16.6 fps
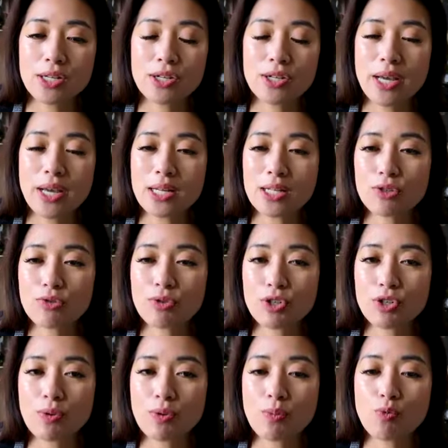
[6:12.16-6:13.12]
You can't
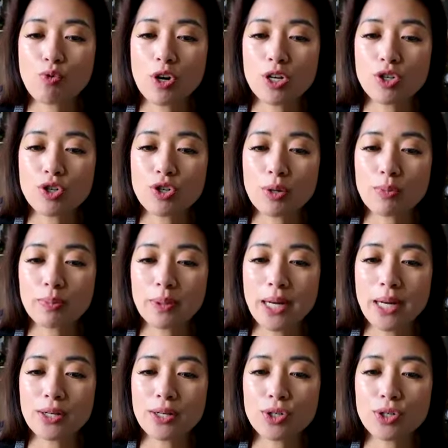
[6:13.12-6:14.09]
switch from one drug
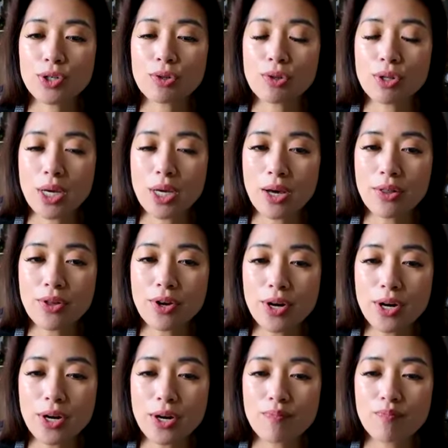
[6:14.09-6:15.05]
plan to the
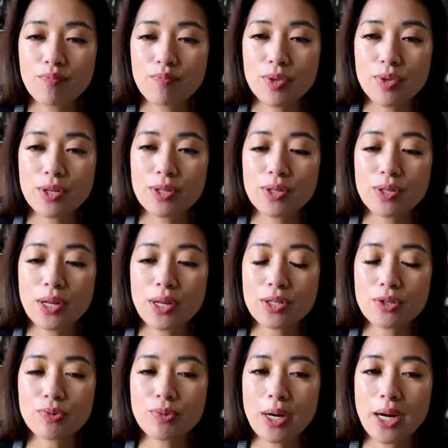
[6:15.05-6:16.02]
other. So
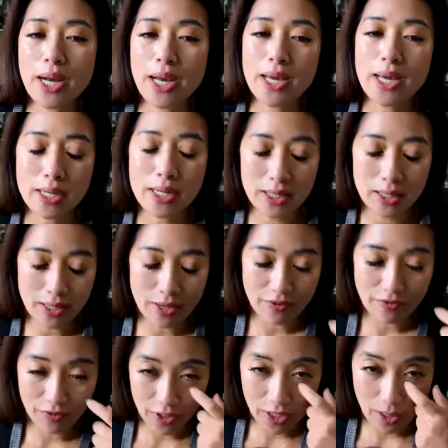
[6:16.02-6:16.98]
that's why it is
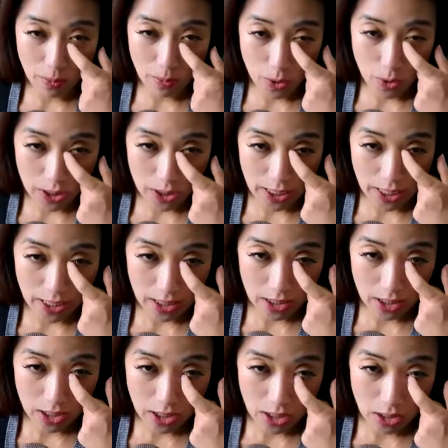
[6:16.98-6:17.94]
definitely
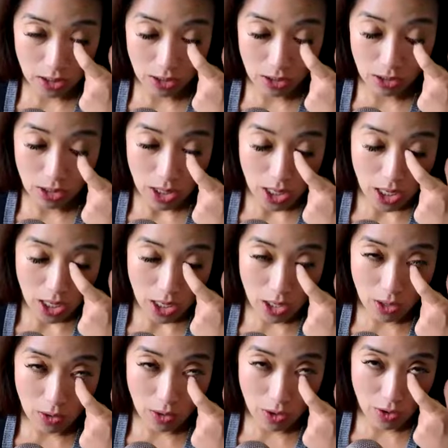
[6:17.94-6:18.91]
important to
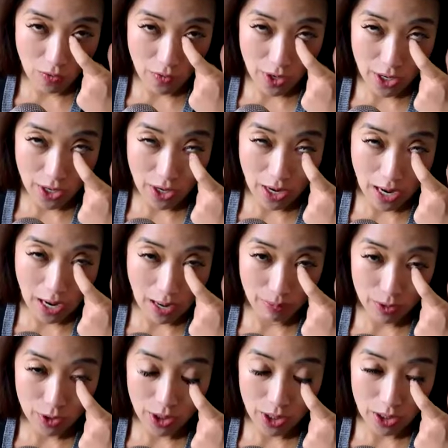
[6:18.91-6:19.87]
go over your
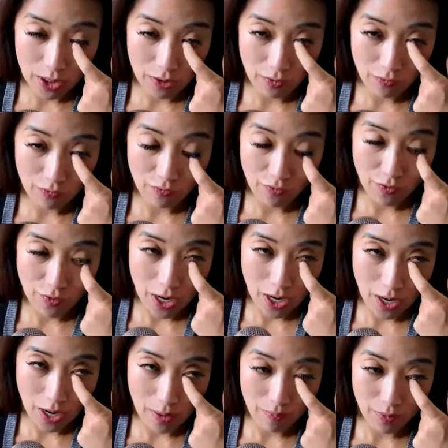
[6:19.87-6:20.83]
options
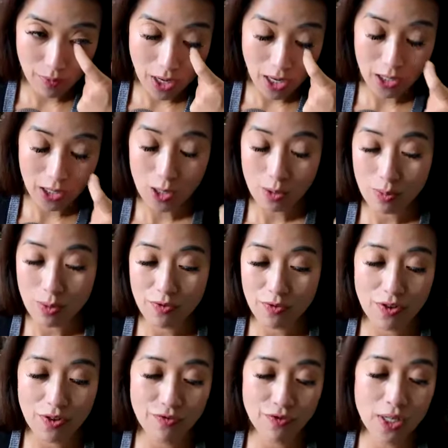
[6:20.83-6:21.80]
from October
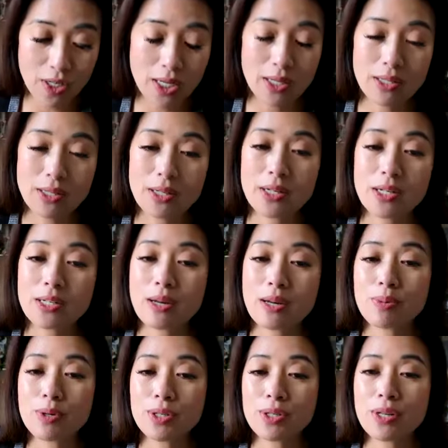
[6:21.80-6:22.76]
15th to
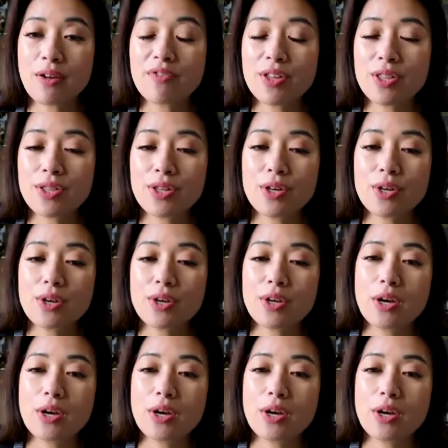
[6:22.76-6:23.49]
December 7th